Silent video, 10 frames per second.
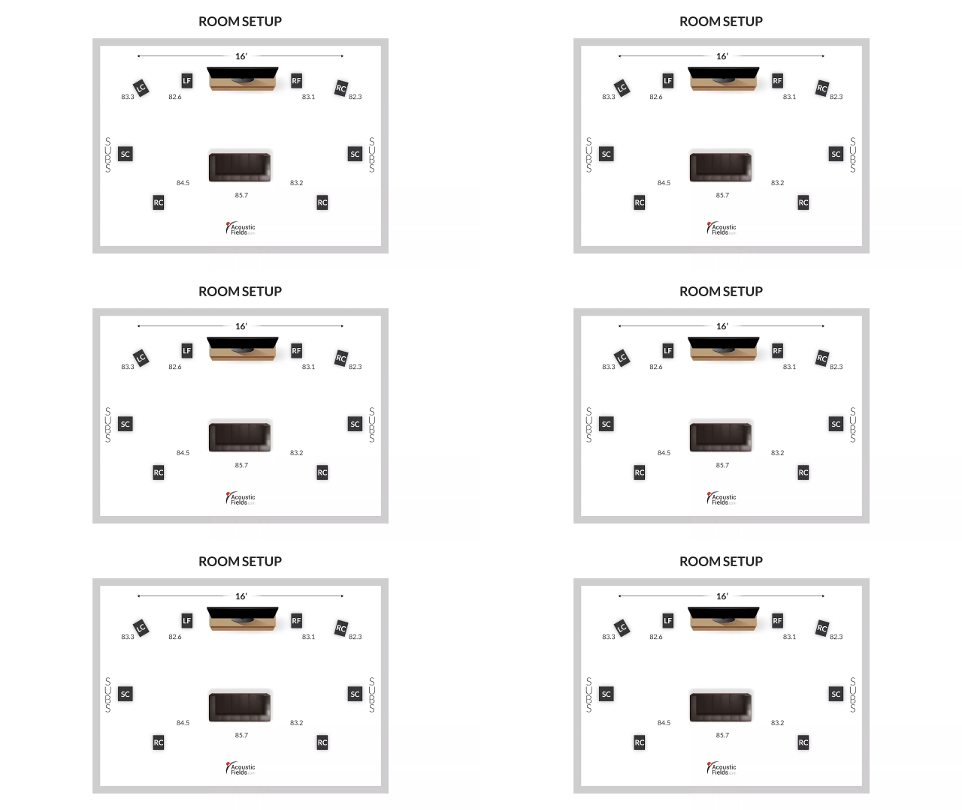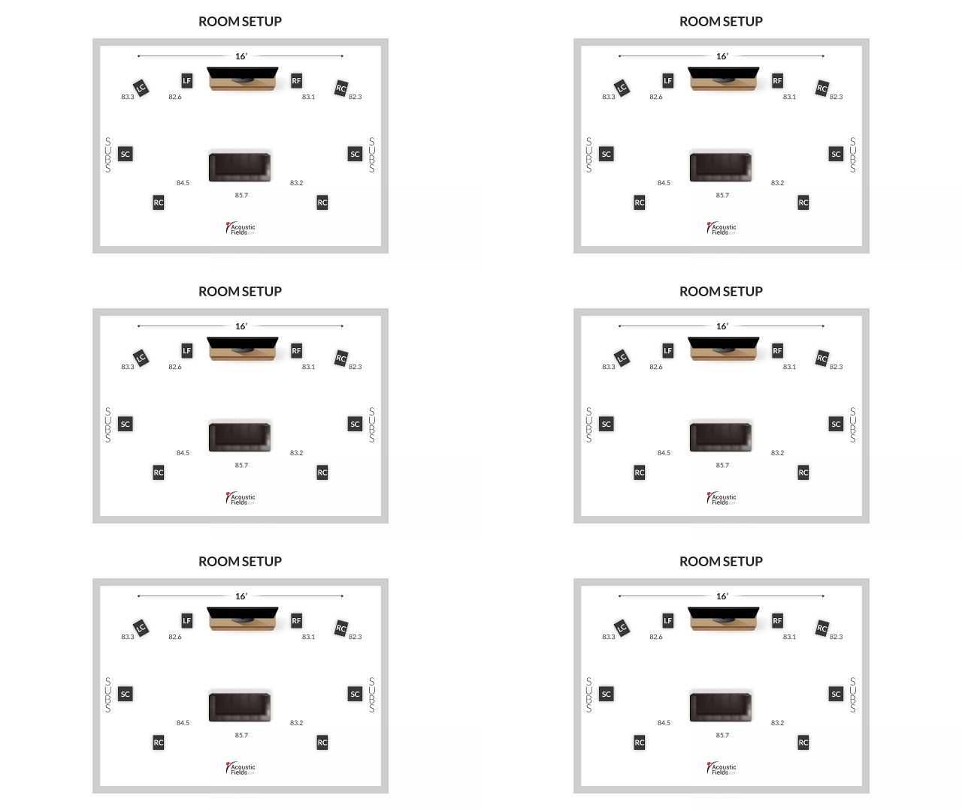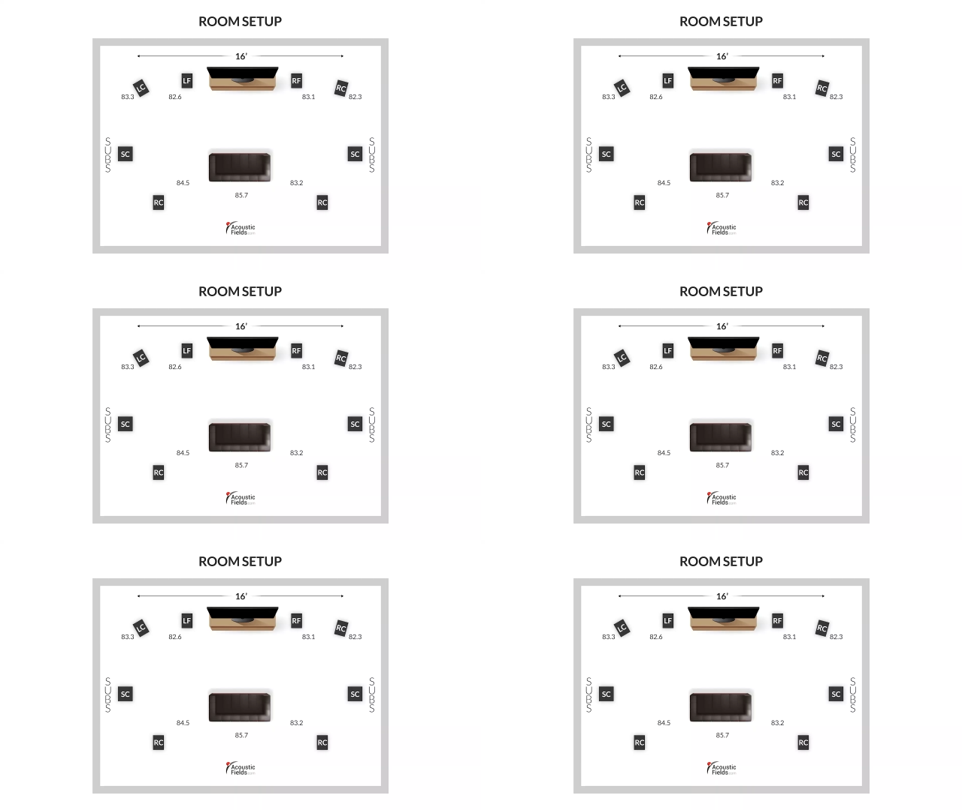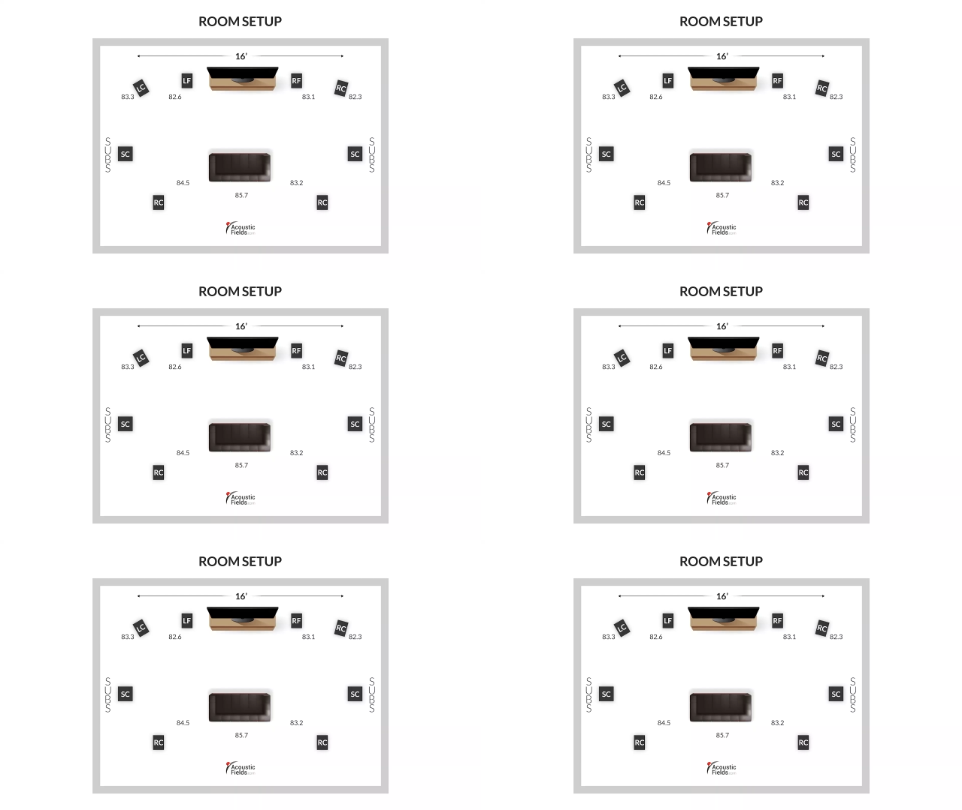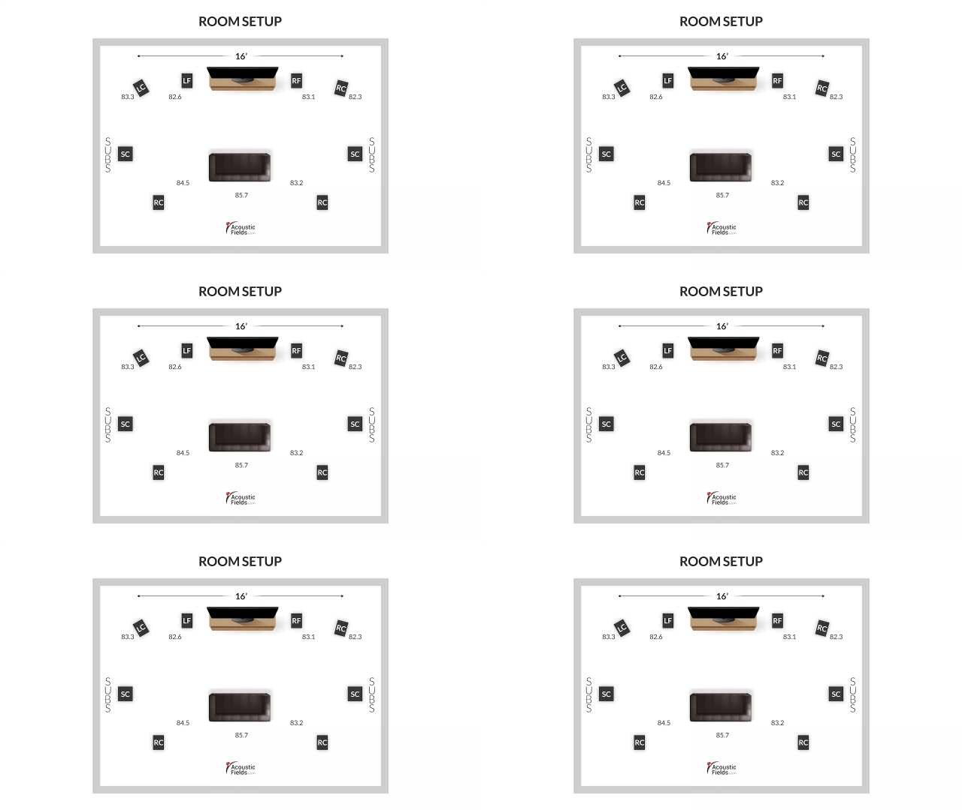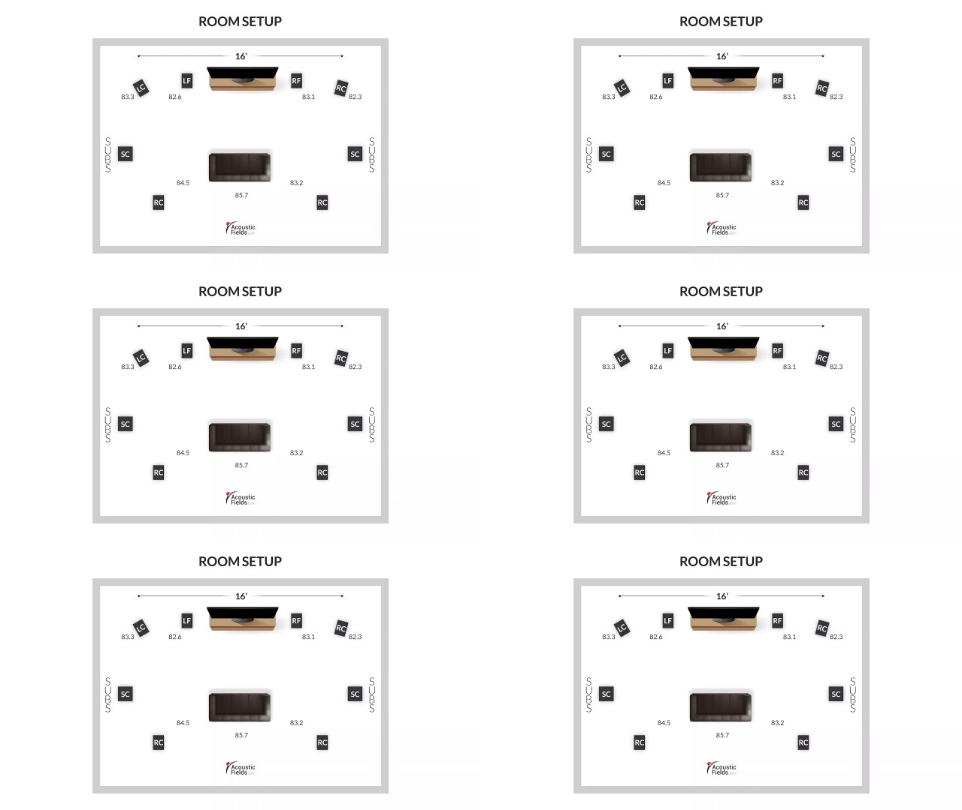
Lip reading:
(no speaker visible)